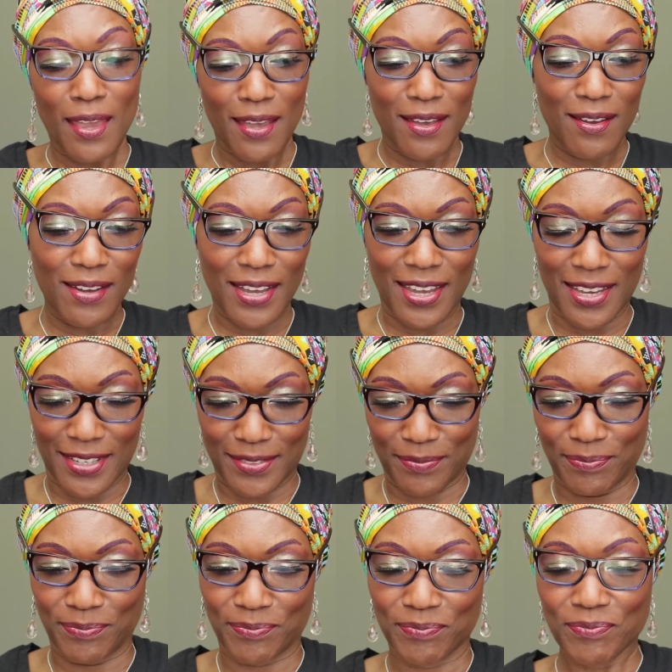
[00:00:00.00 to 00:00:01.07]
Okay.
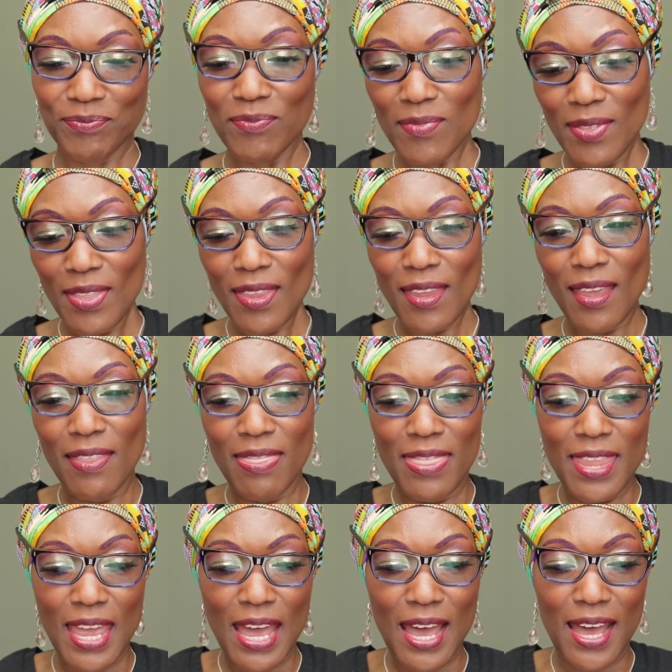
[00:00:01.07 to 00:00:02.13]

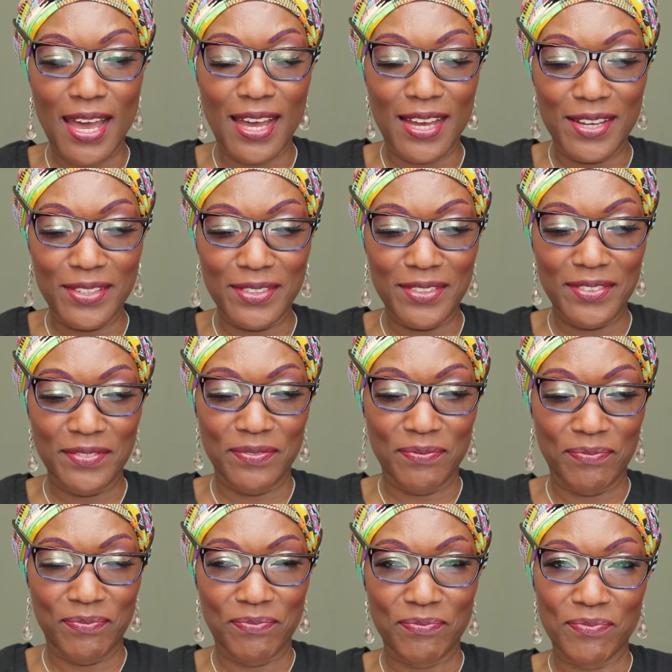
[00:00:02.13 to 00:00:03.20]
Now,
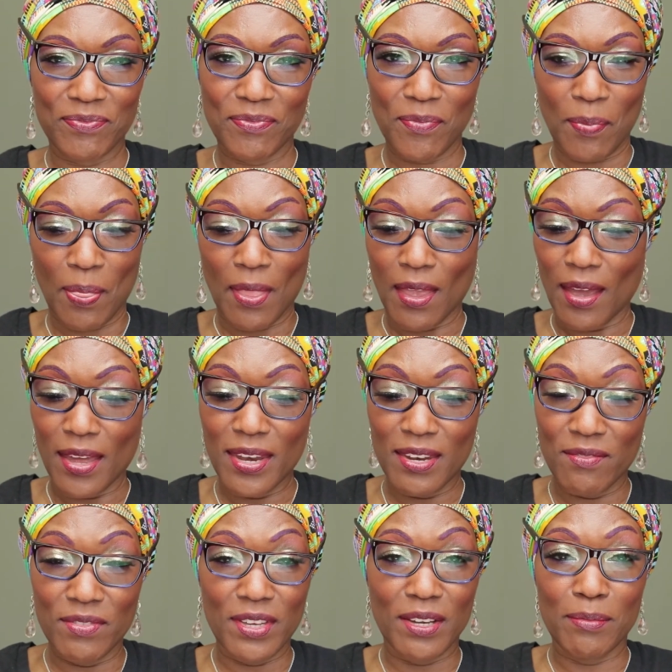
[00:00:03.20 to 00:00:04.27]
I
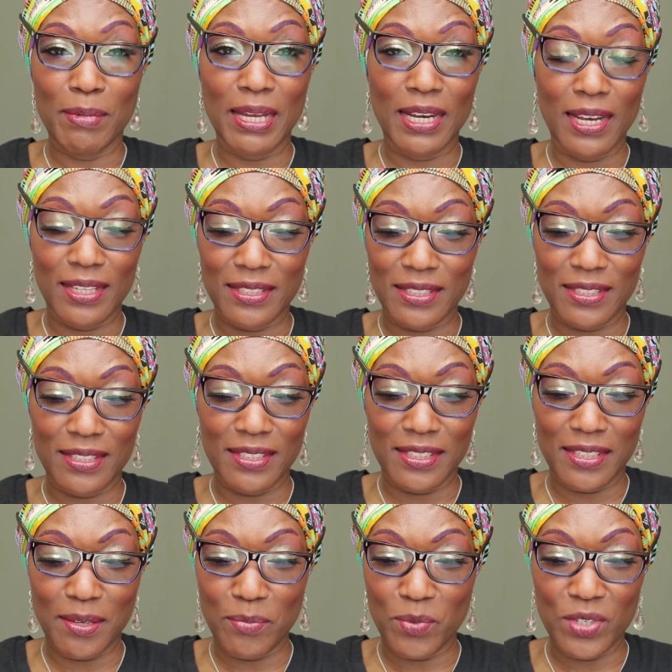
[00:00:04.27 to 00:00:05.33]
didn't even pick up my glasses
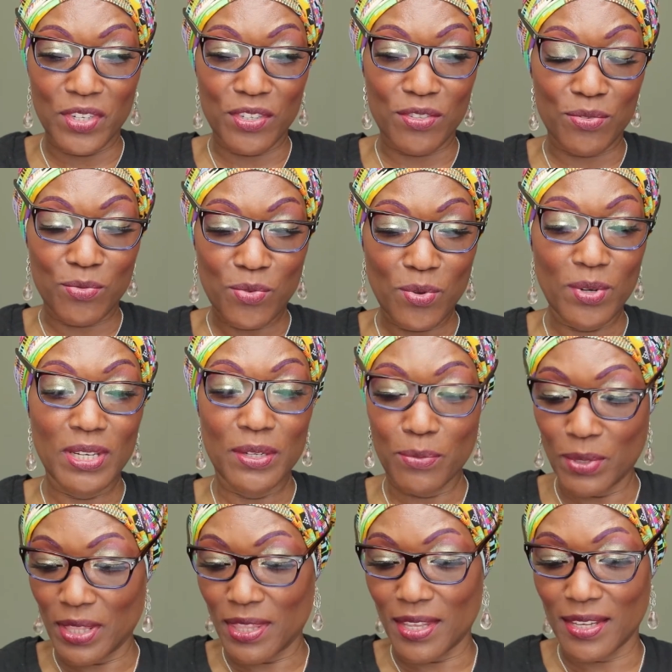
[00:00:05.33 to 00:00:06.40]
this time. We're just
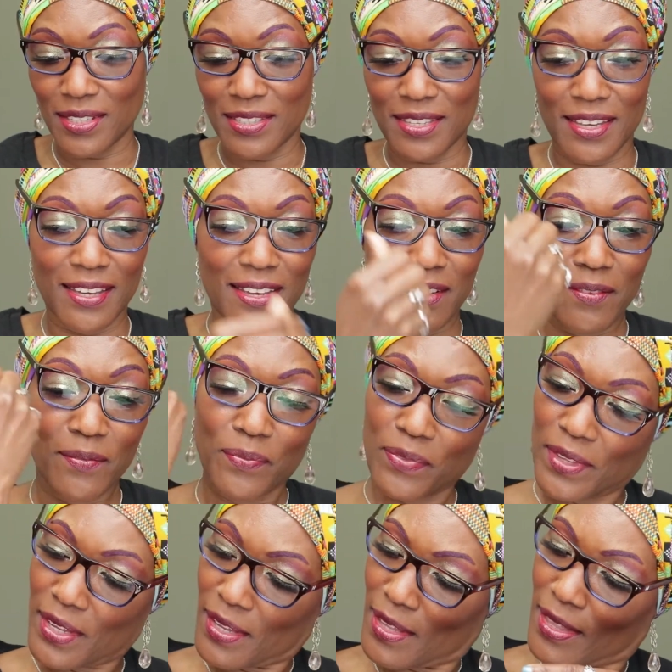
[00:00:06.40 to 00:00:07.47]
rolling with things here.
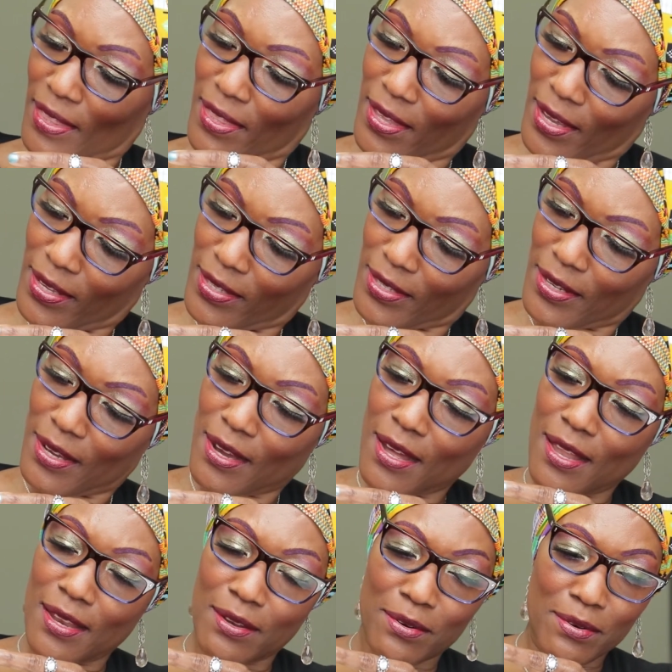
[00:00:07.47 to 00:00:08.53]
This
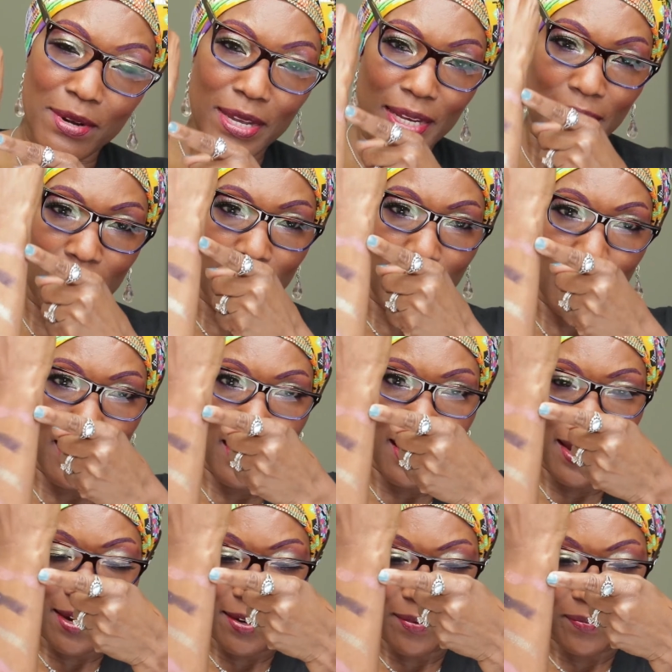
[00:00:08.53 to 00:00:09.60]
color right
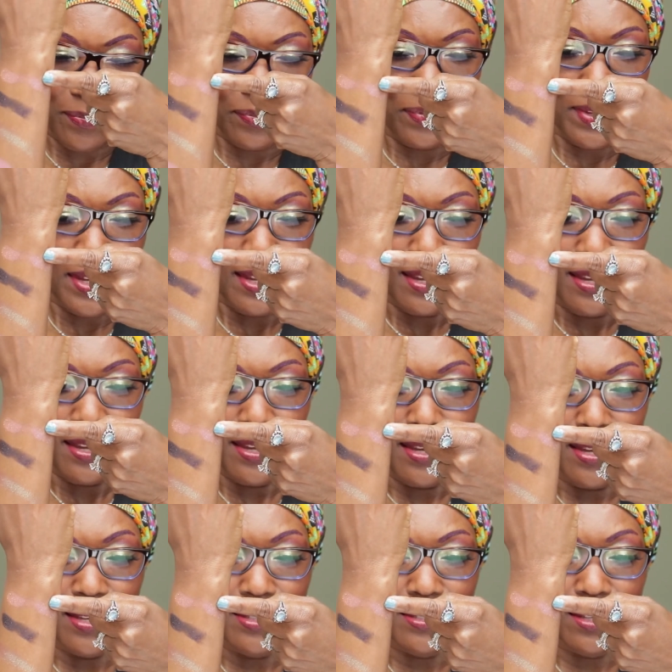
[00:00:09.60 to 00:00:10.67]
here
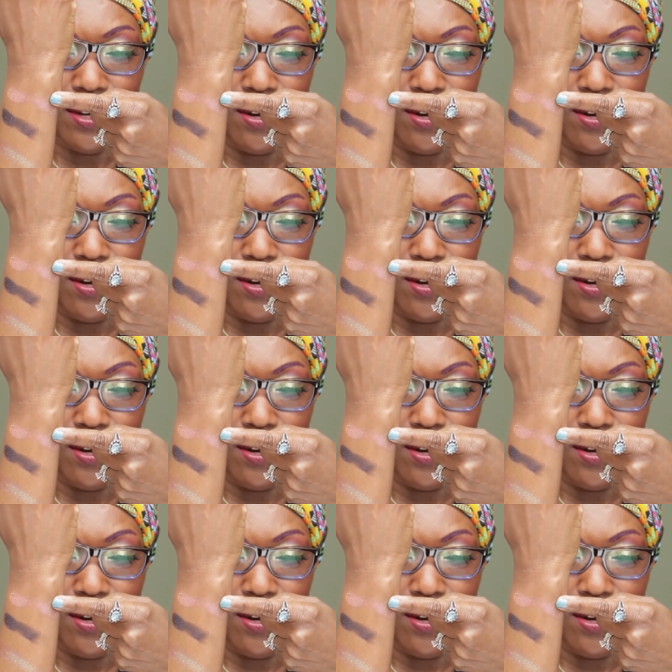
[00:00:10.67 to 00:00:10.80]
is